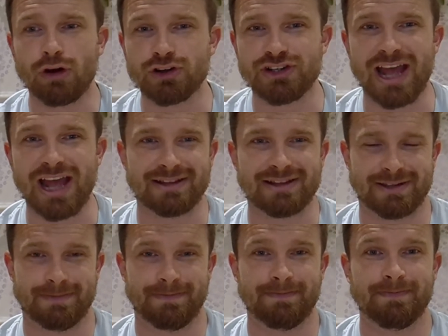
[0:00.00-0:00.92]

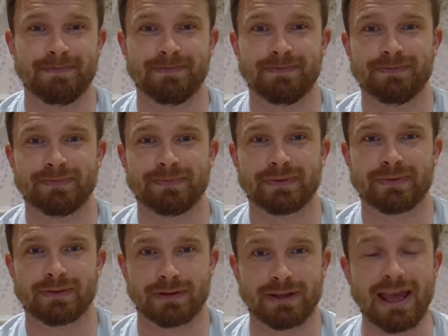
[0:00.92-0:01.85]
project.
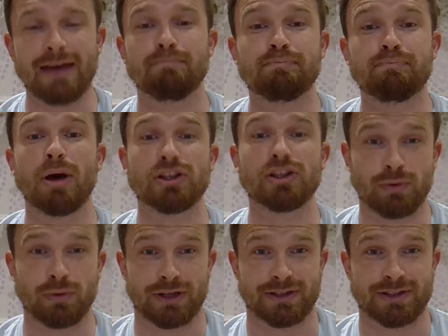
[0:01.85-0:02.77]
Yeah,
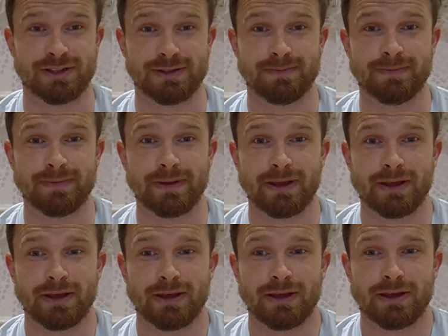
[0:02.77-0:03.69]
buzzwords.
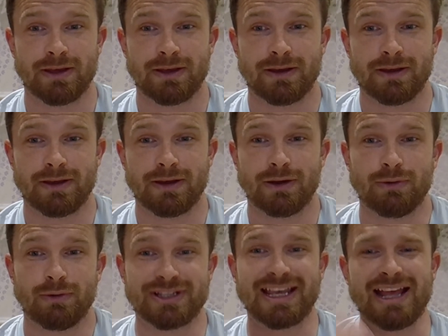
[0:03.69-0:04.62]

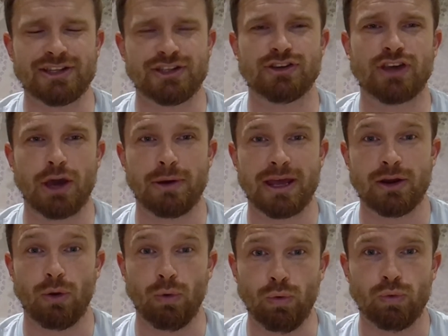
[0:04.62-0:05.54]
Which gets you
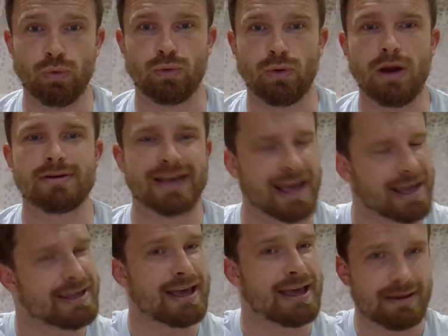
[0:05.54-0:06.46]
going,
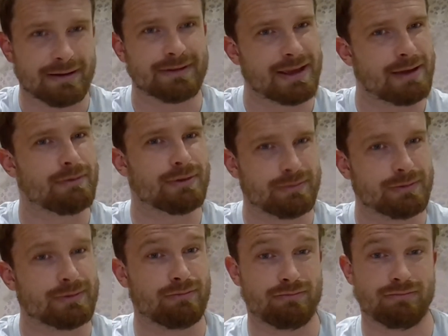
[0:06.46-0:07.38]
okay,
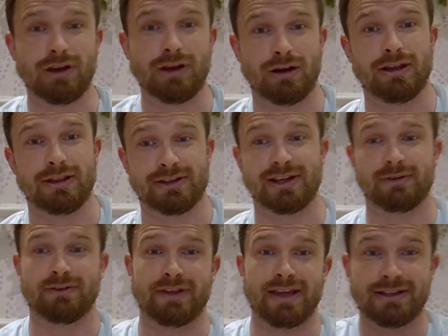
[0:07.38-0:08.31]
I like the
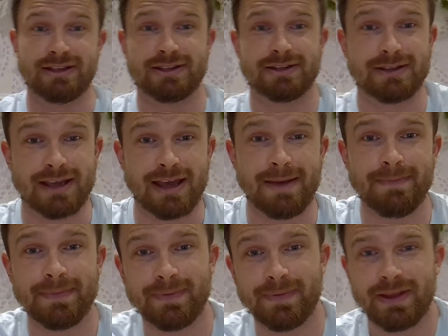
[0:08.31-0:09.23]
sound of this, yeah.